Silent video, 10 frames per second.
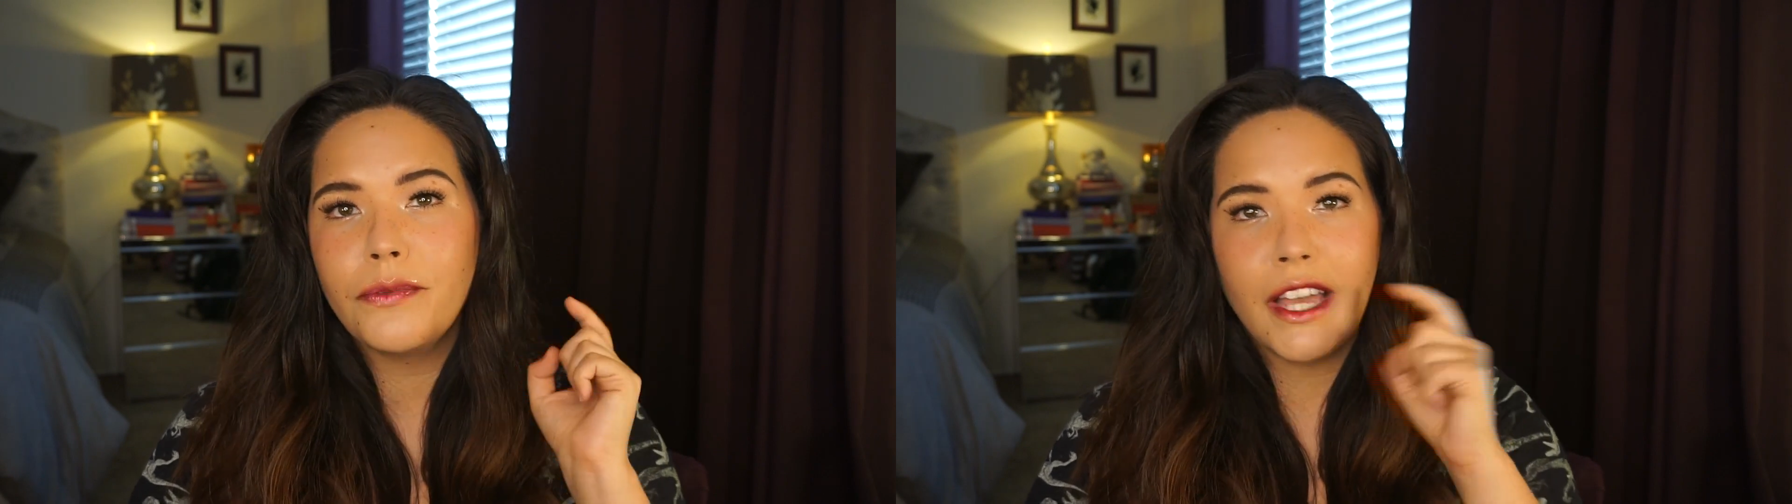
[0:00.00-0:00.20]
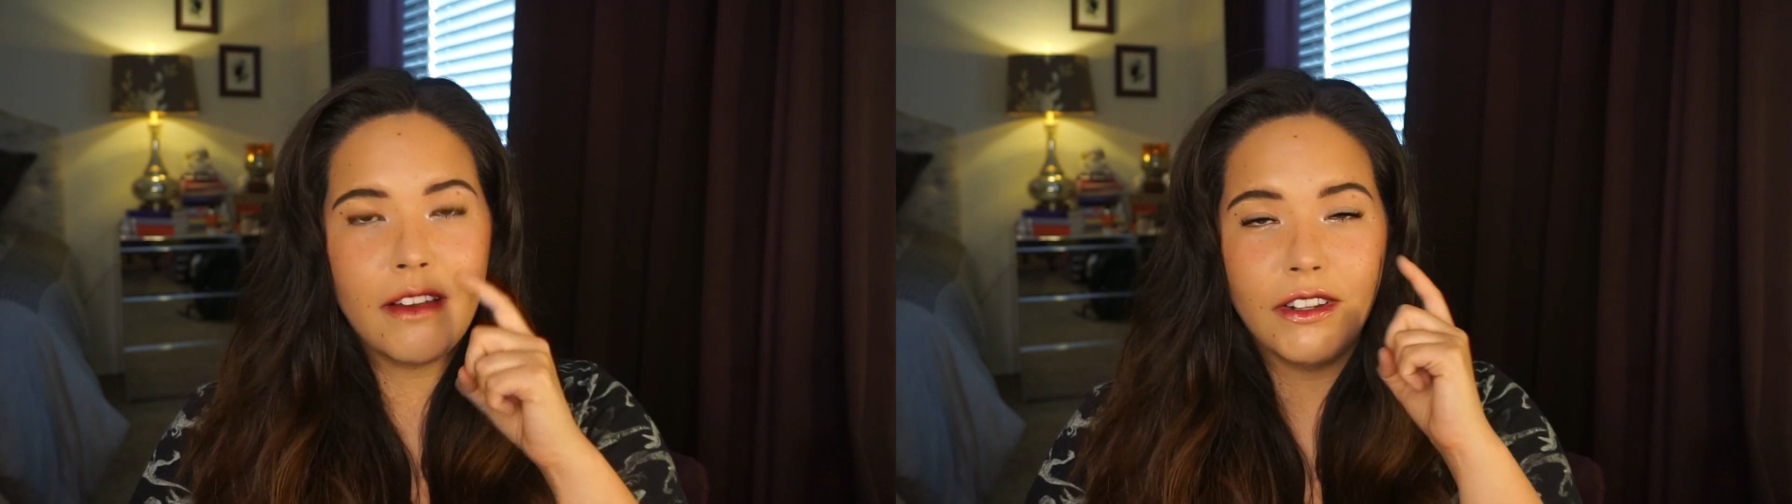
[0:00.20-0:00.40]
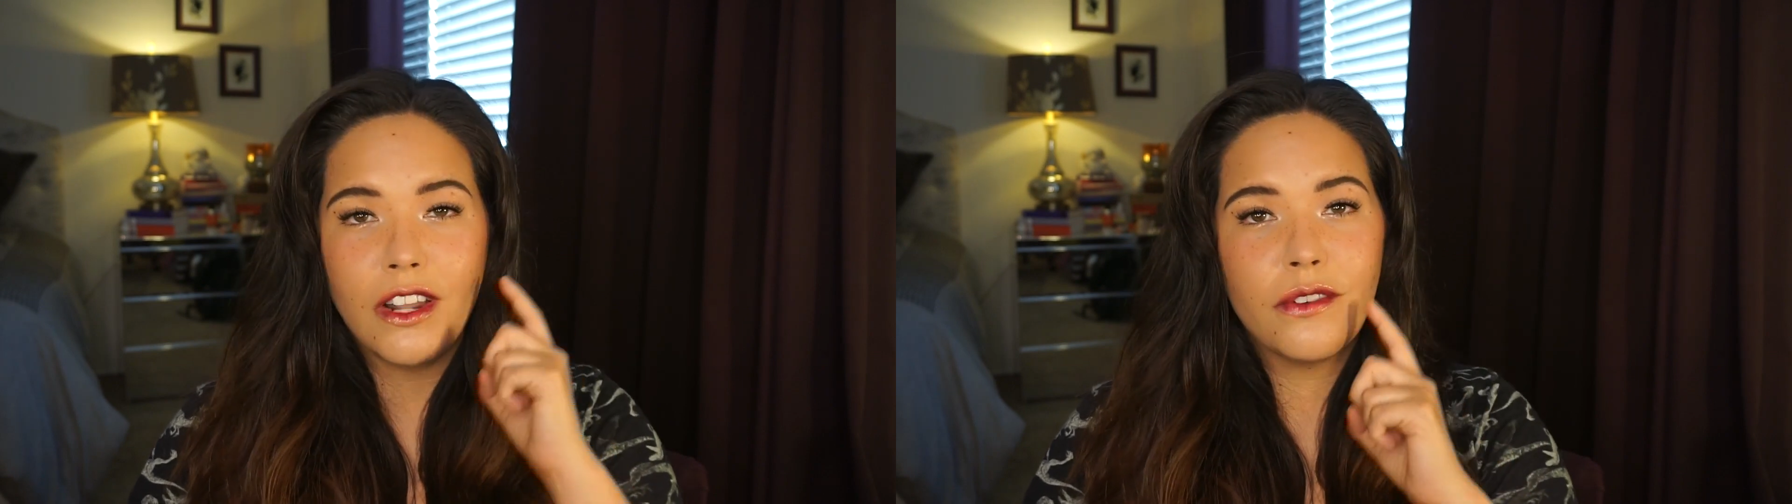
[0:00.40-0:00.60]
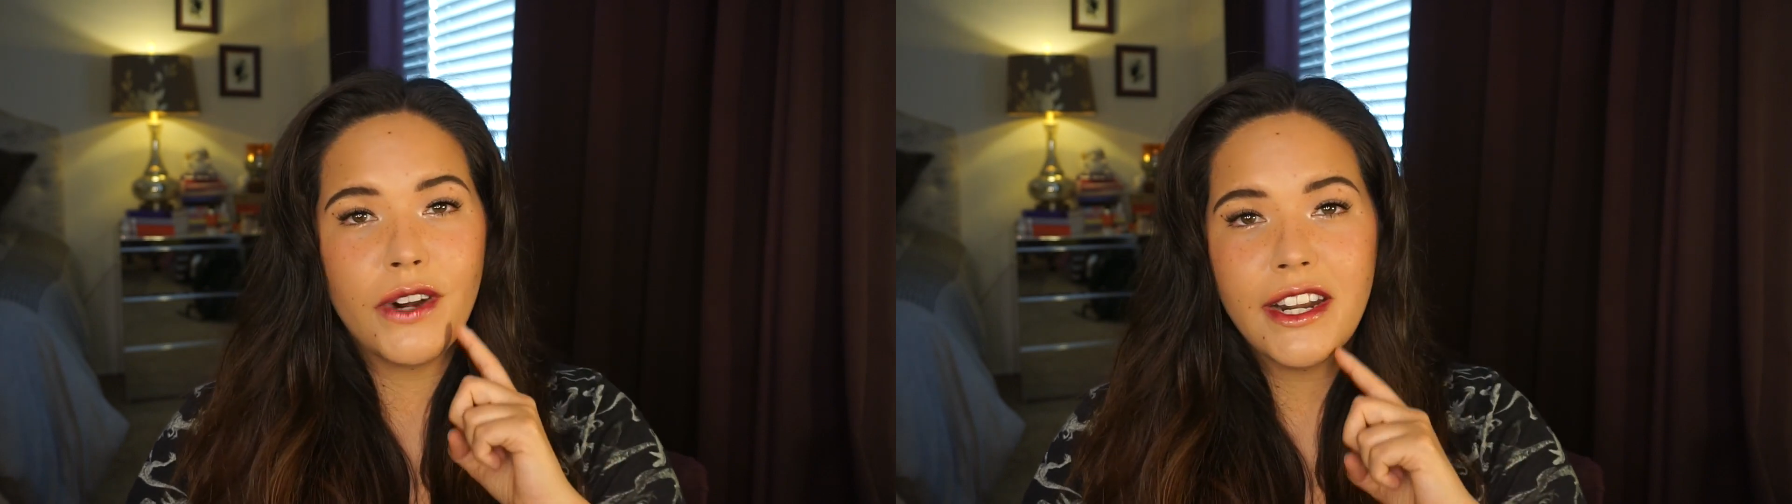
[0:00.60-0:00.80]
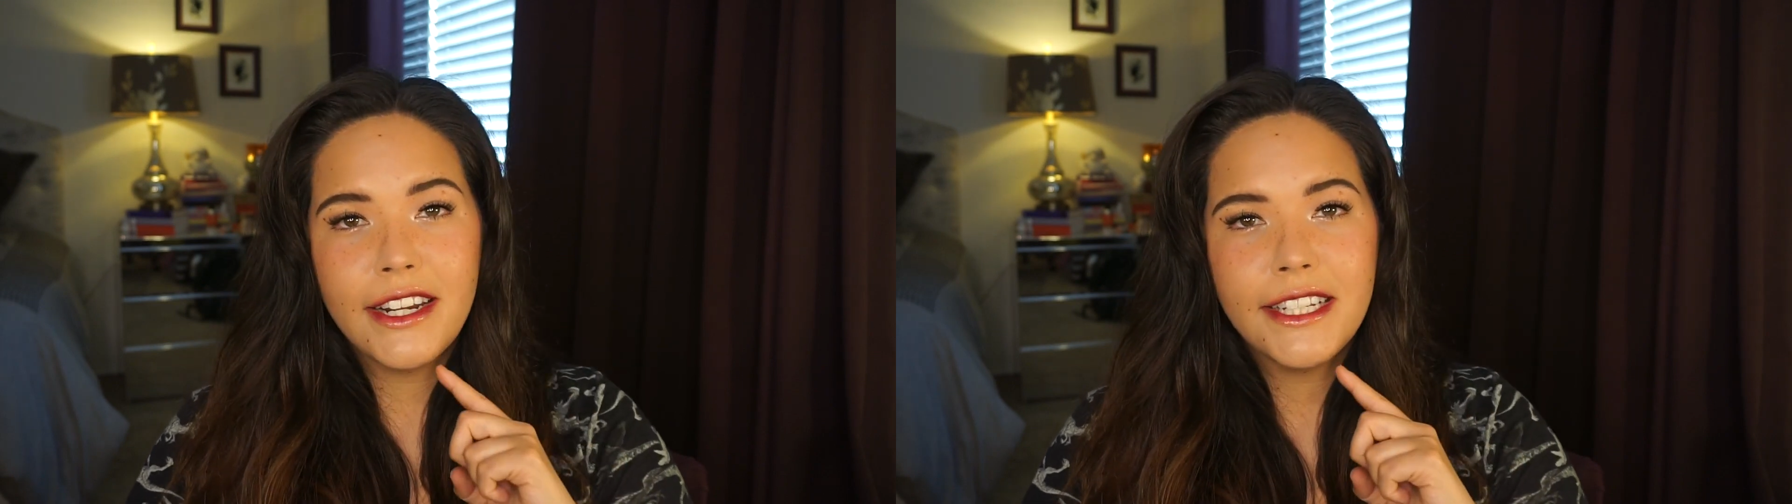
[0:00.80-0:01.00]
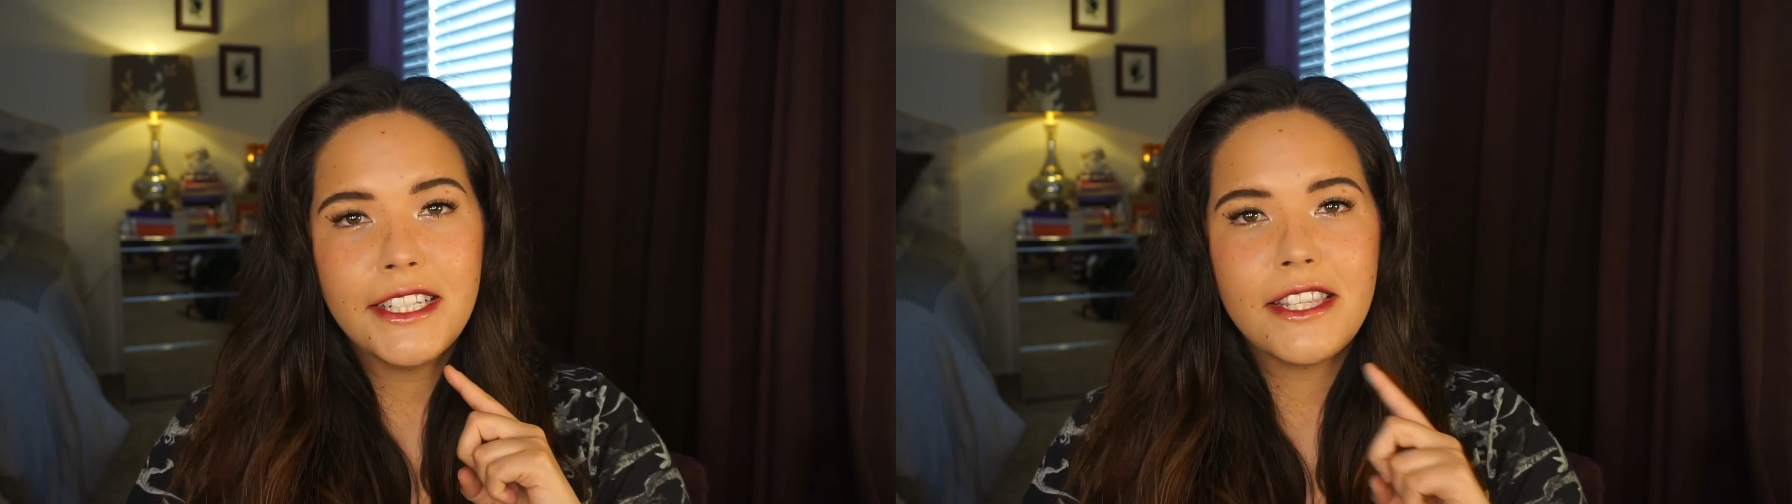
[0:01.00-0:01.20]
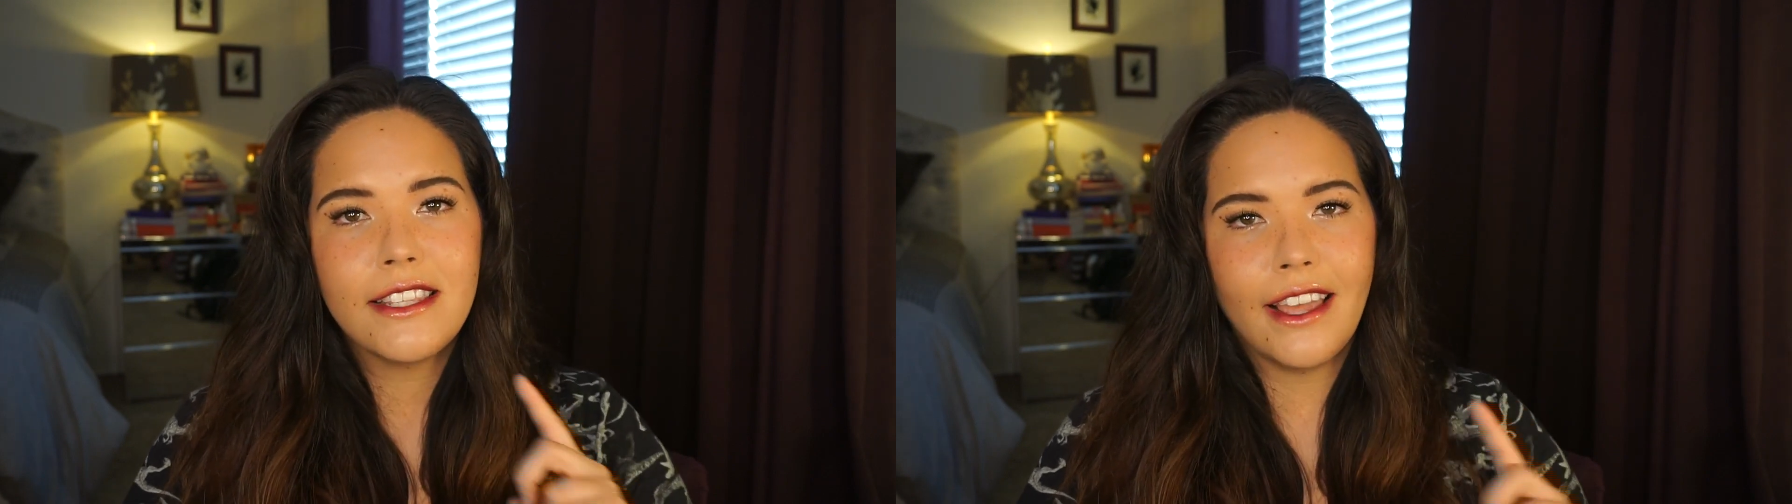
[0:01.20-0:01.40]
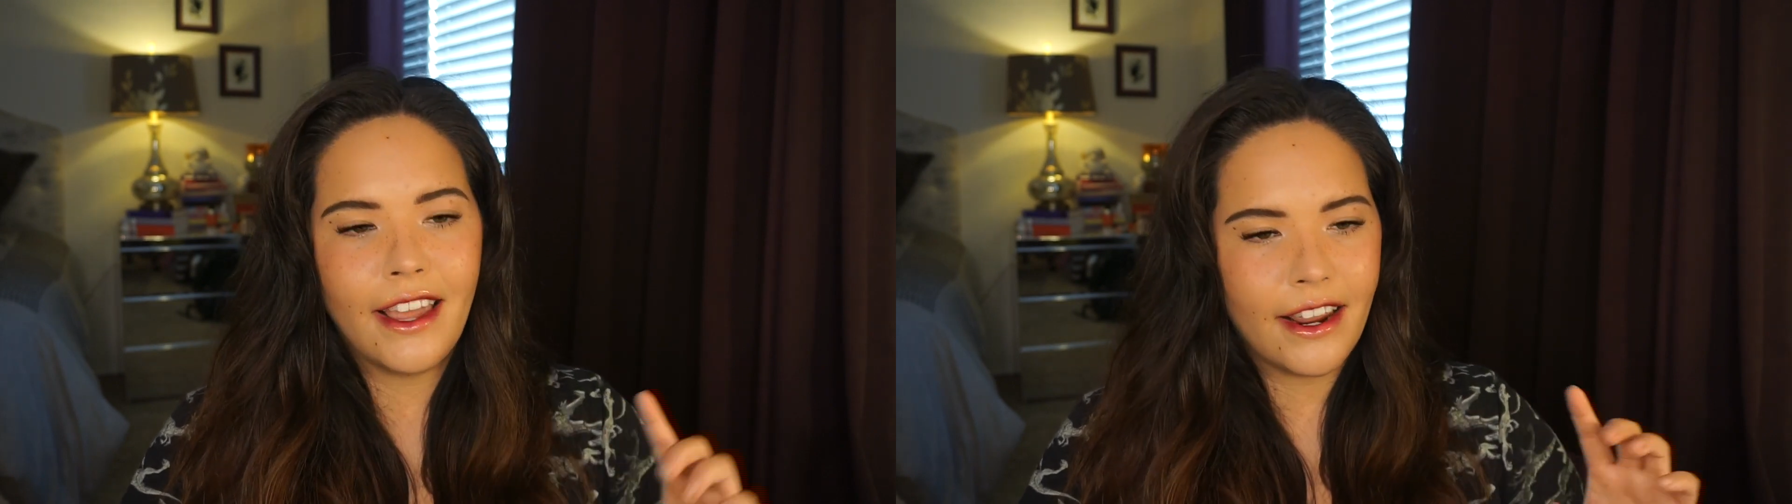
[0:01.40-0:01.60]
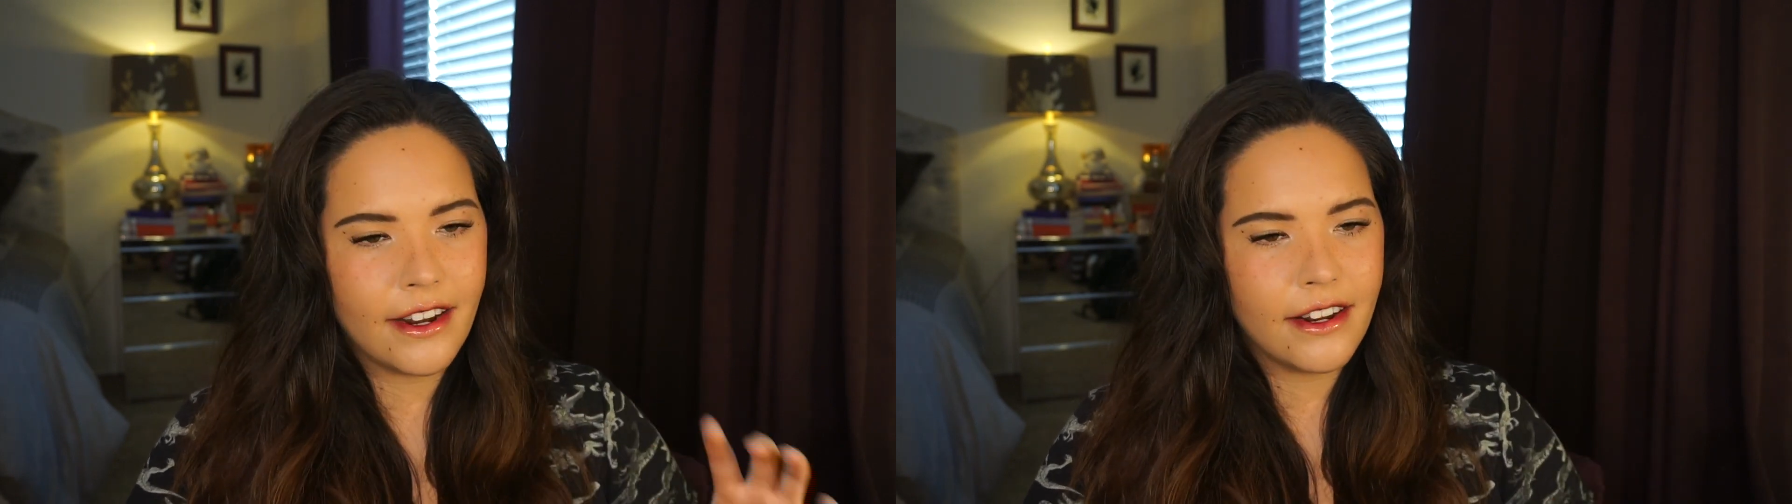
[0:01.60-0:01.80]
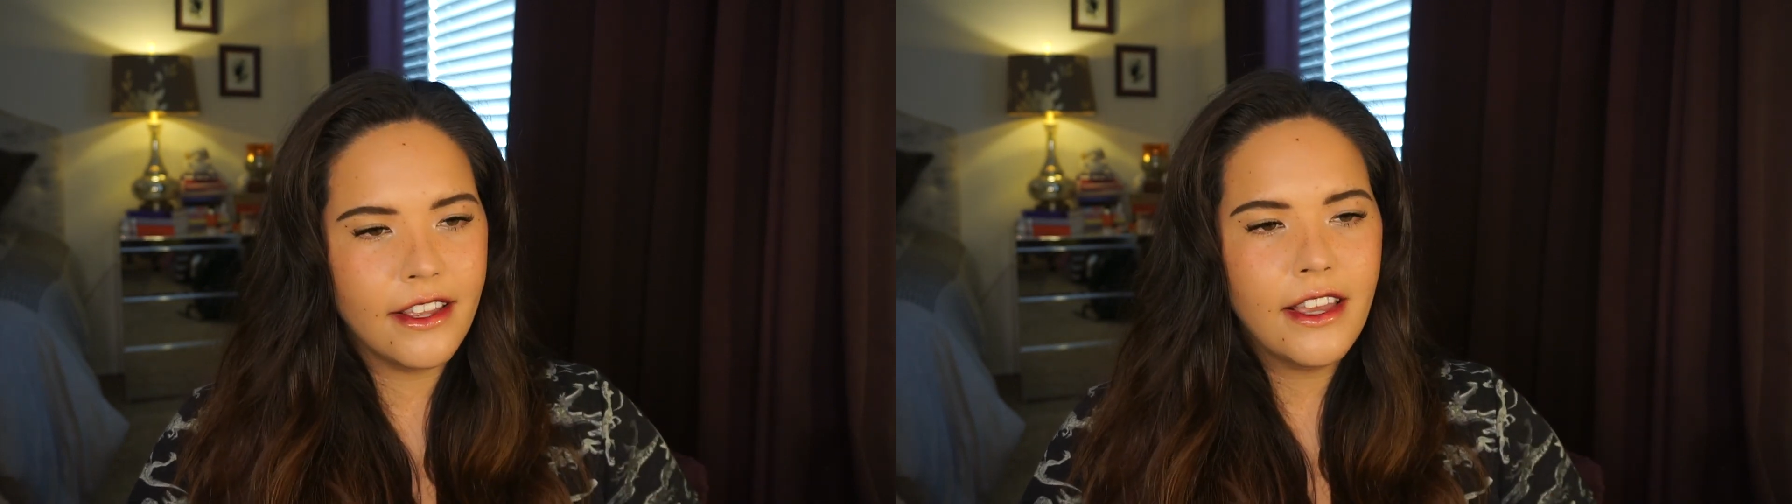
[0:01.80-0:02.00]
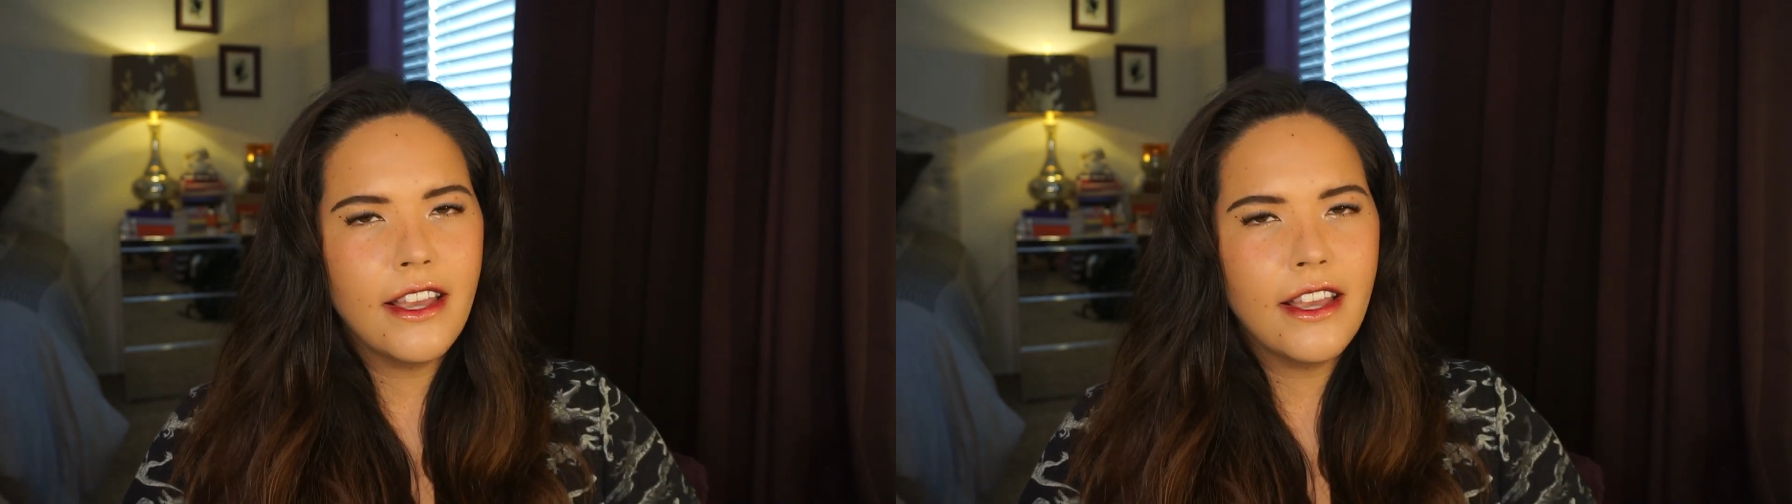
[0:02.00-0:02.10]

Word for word: I have a lot of redness and